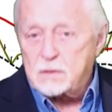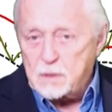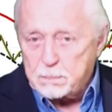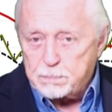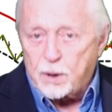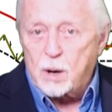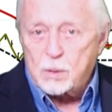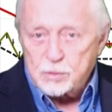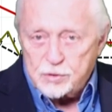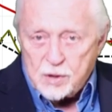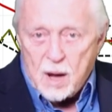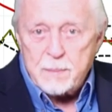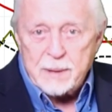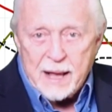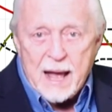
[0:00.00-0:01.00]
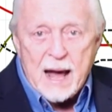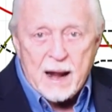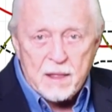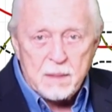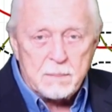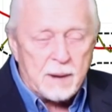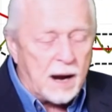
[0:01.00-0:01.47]
the pros coming out
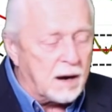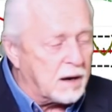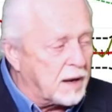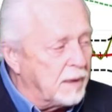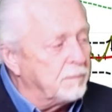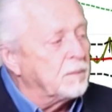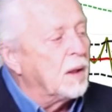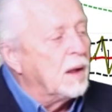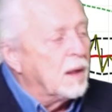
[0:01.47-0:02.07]
of the market.